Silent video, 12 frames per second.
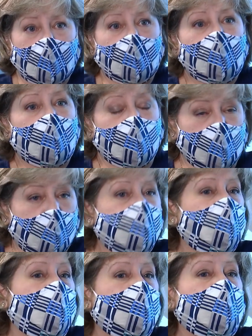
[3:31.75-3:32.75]
If you're
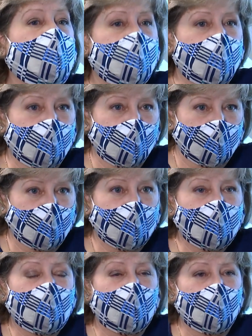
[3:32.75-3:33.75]
that sick, you
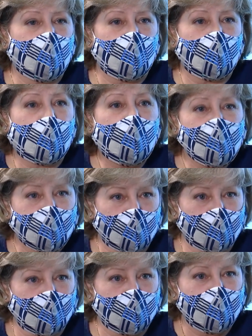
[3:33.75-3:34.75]
need to go to a
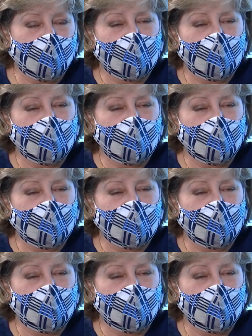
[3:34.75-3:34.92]
hospital.